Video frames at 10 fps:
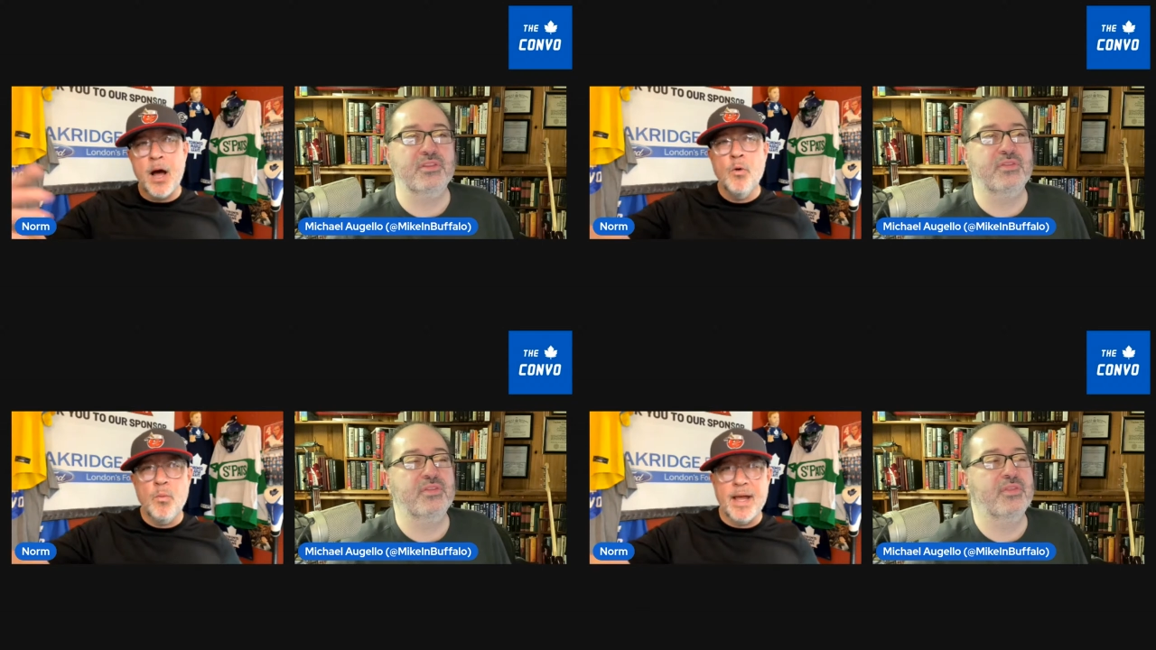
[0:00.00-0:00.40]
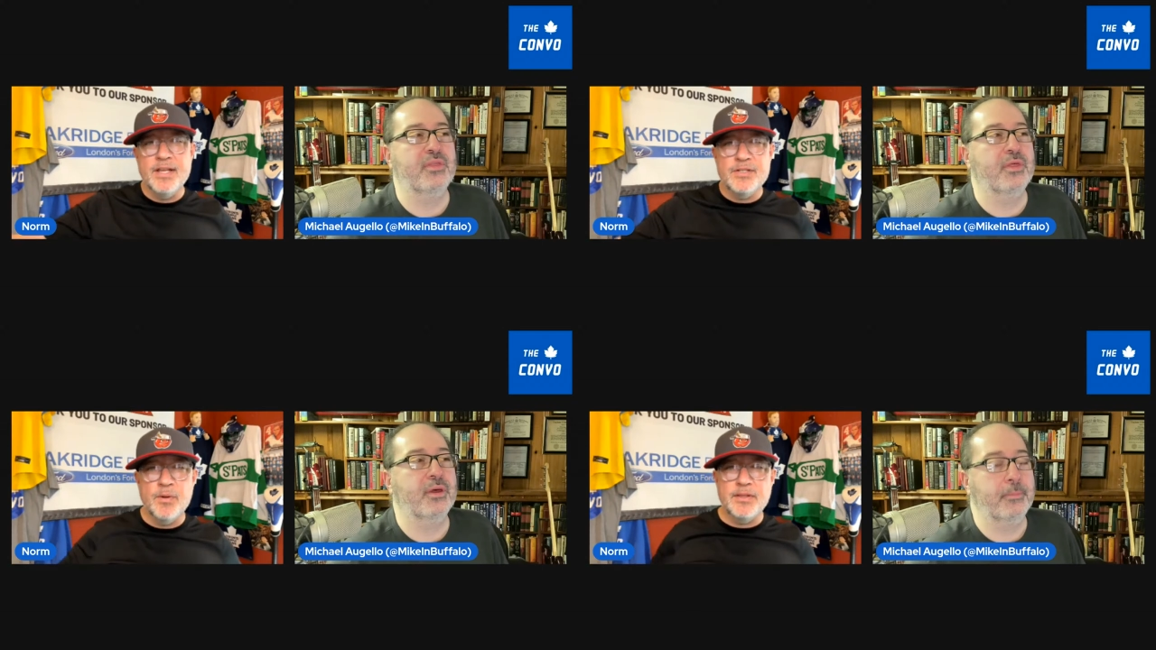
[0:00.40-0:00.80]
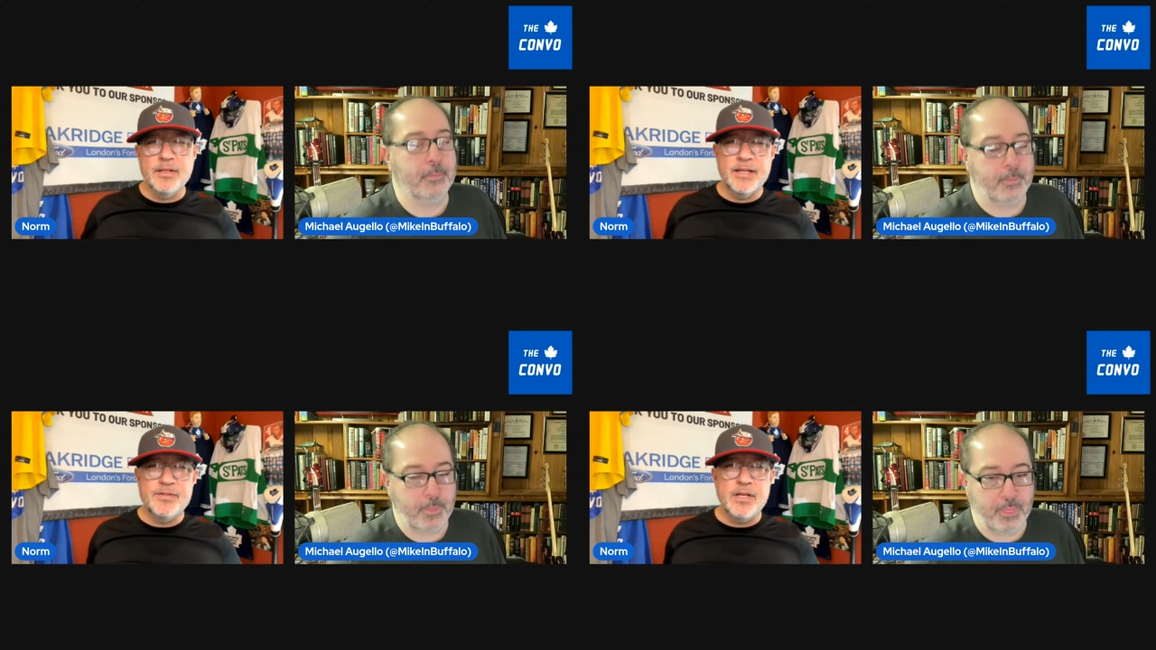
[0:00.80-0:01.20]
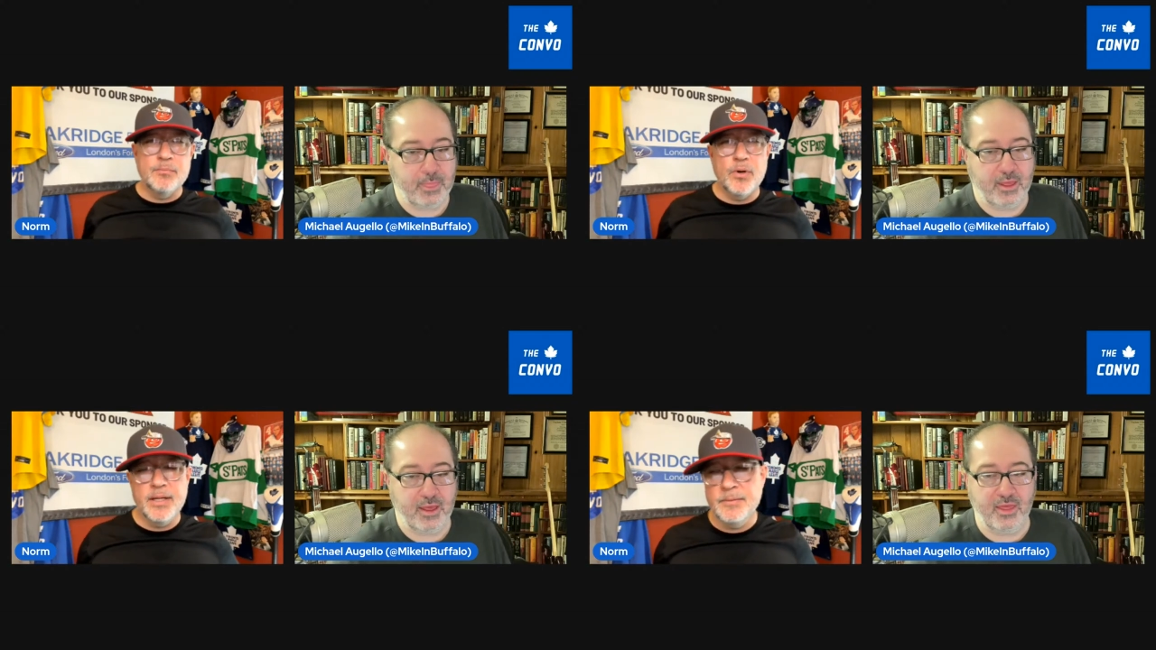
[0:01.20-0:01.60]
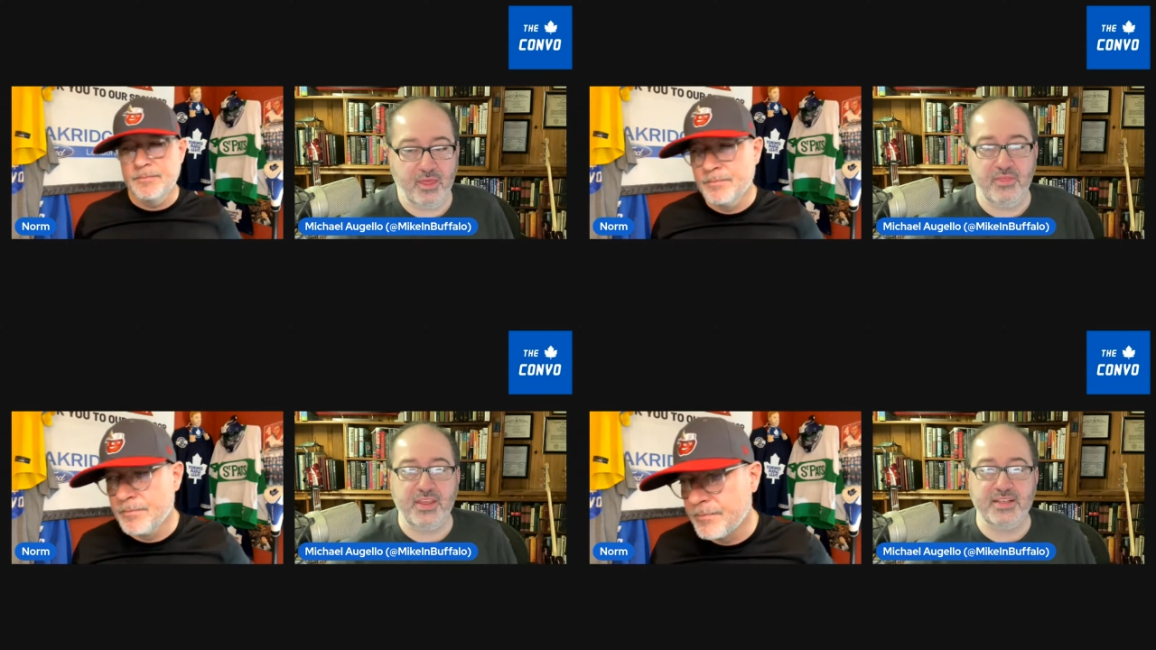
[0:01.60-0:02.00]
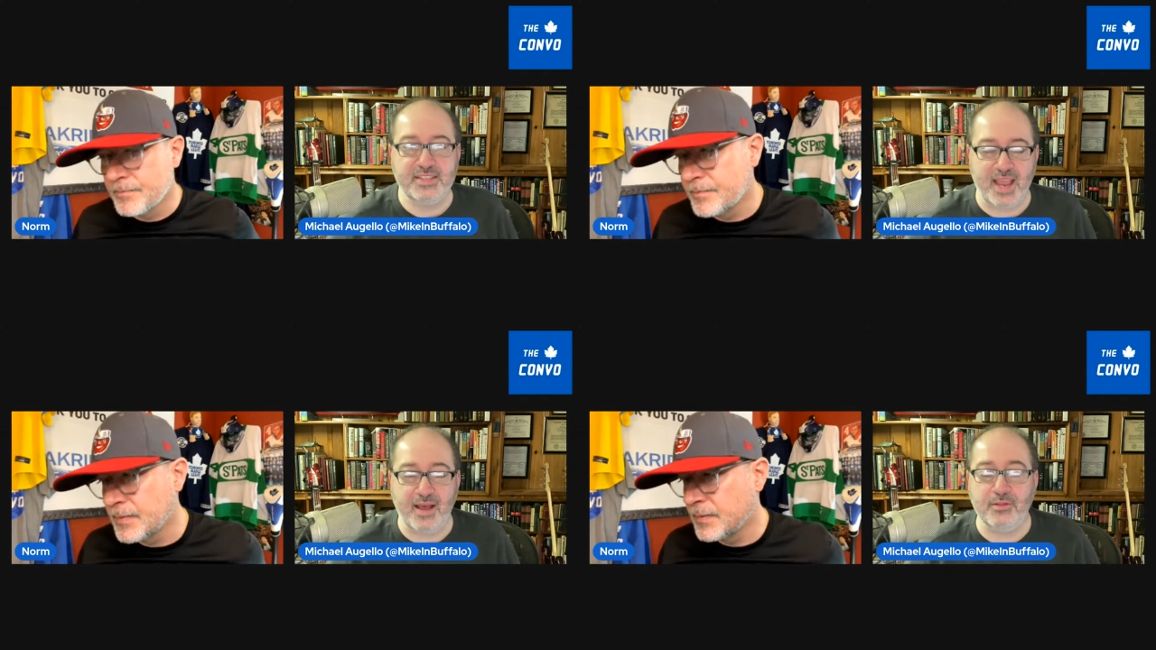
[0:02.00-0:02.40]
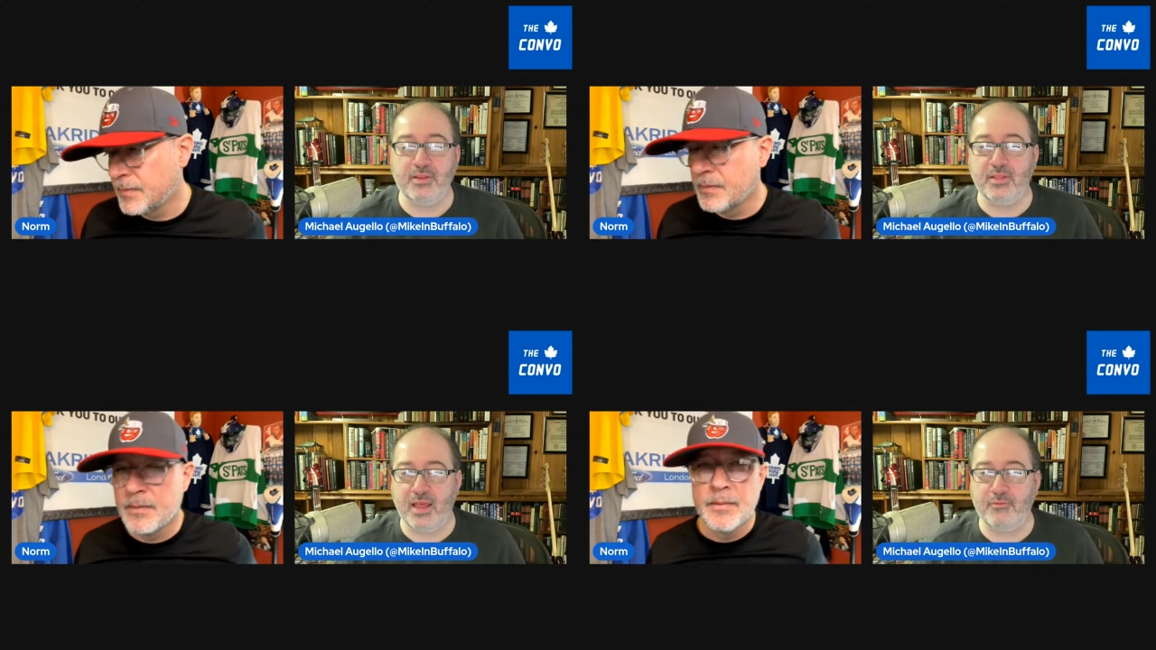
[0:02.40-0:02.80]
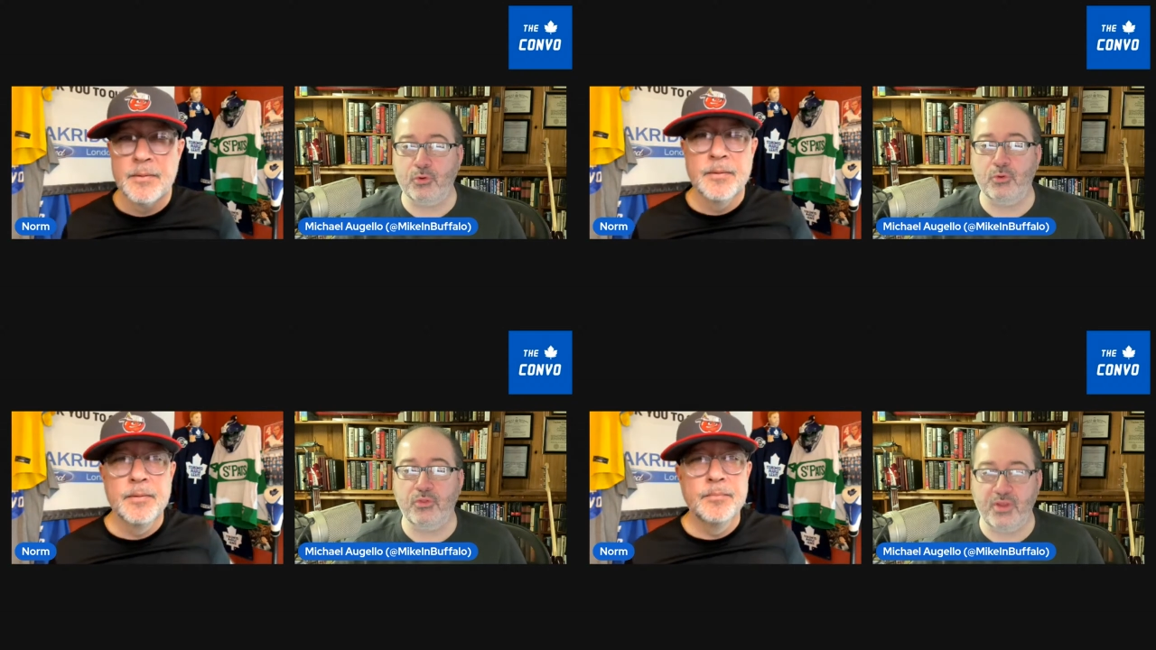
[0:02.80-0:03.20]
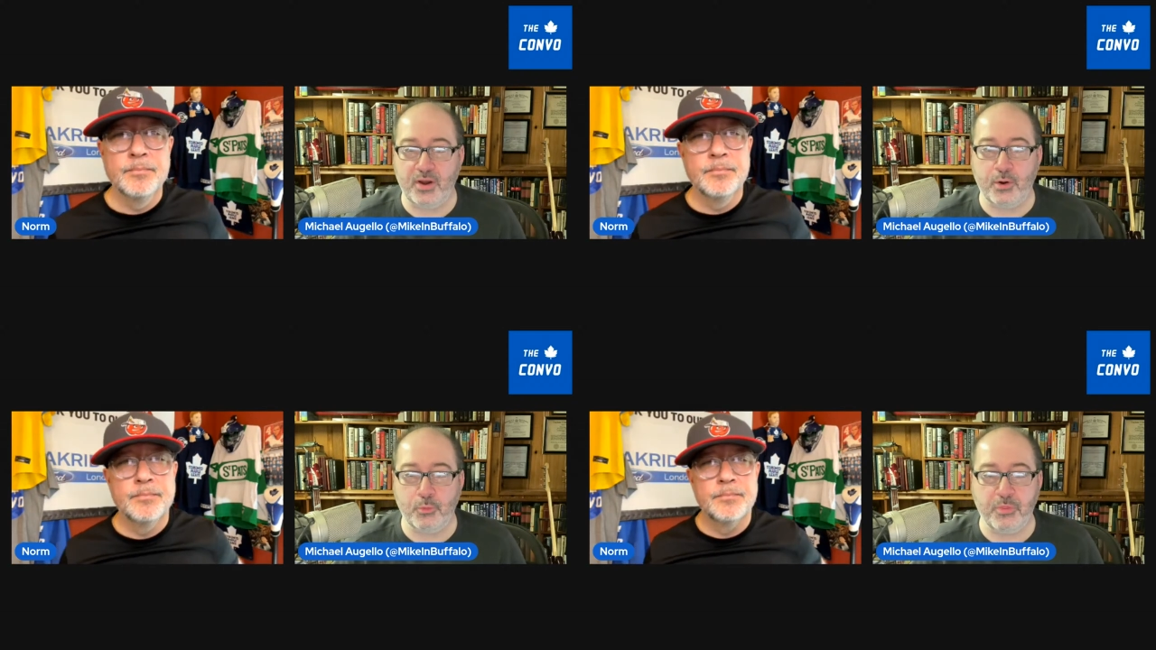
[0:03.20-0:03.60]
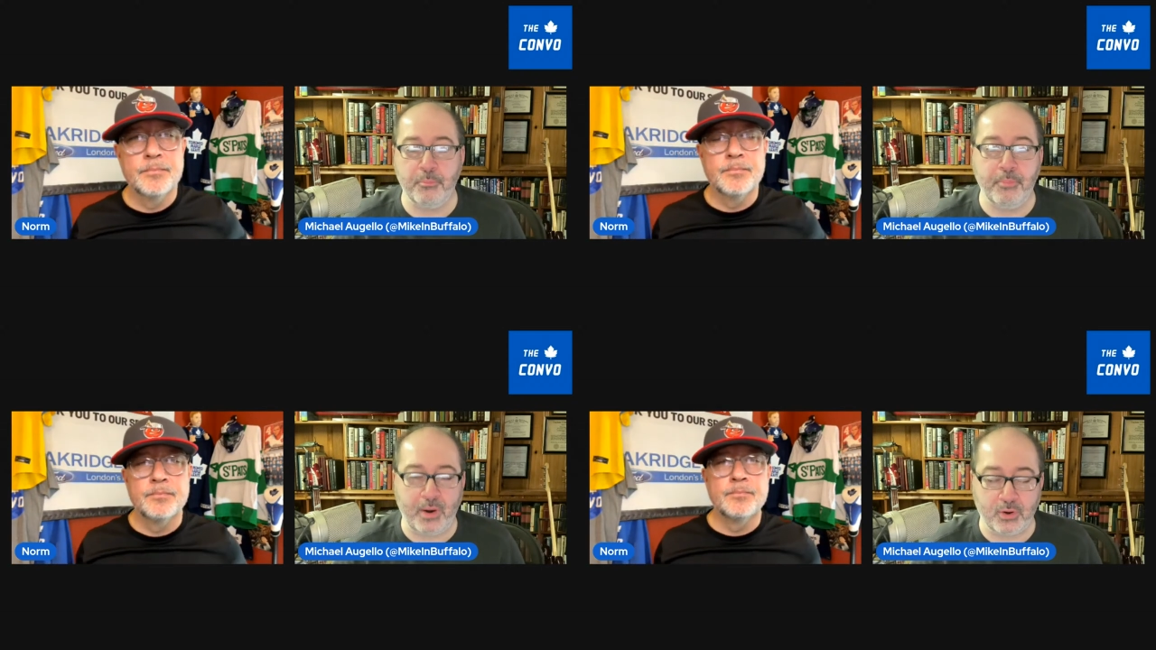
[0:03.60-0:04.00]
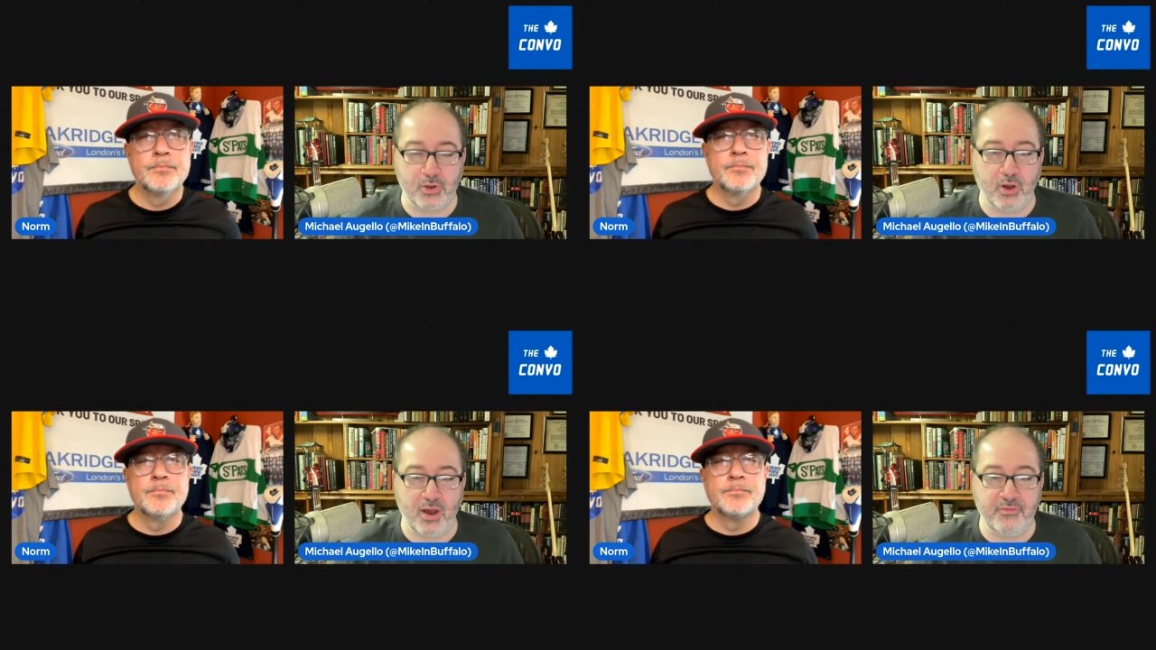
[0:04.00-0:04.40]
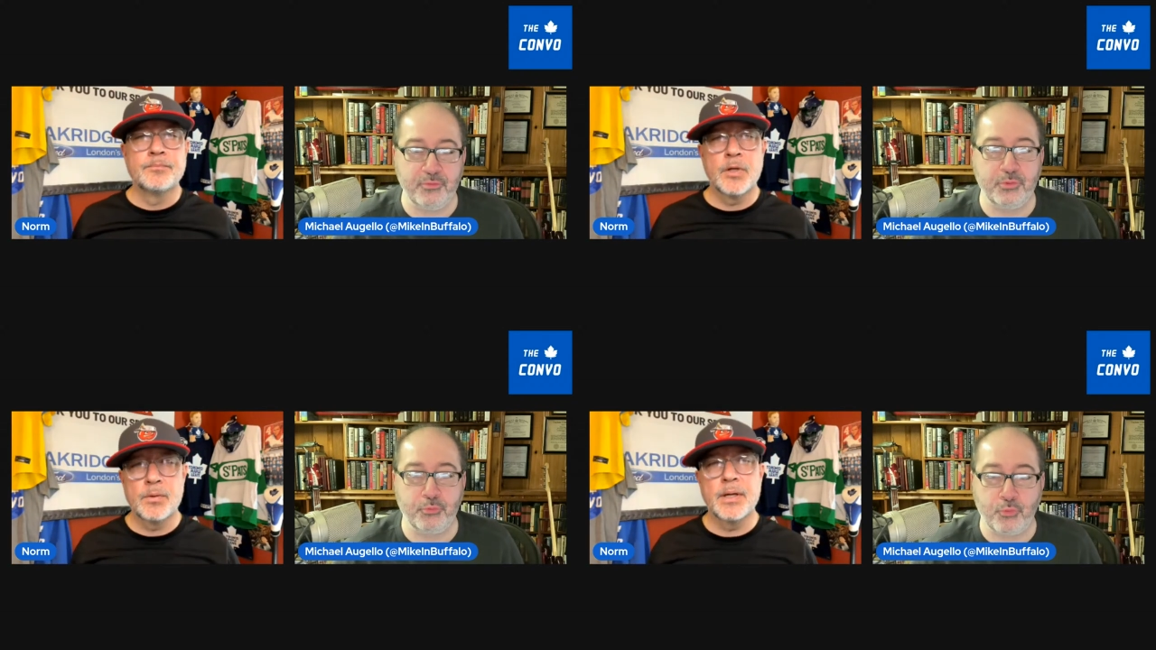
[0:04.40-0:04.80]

Speaker 1: outweighs what the Leafs can bring. The talent level there with Barkov, with okay.